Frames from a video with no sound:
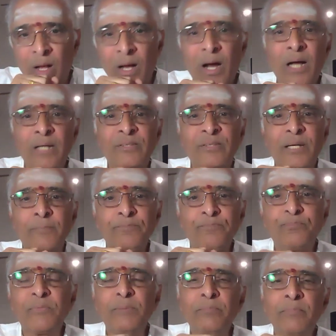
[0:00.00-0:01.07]
on them,
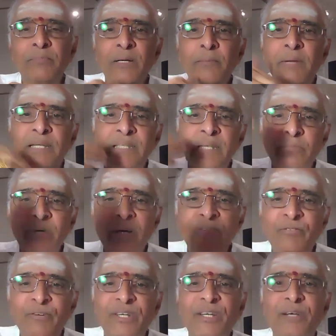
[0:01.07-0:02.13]
make them
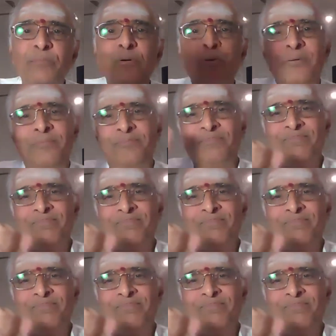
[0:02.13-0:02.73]
comfortable.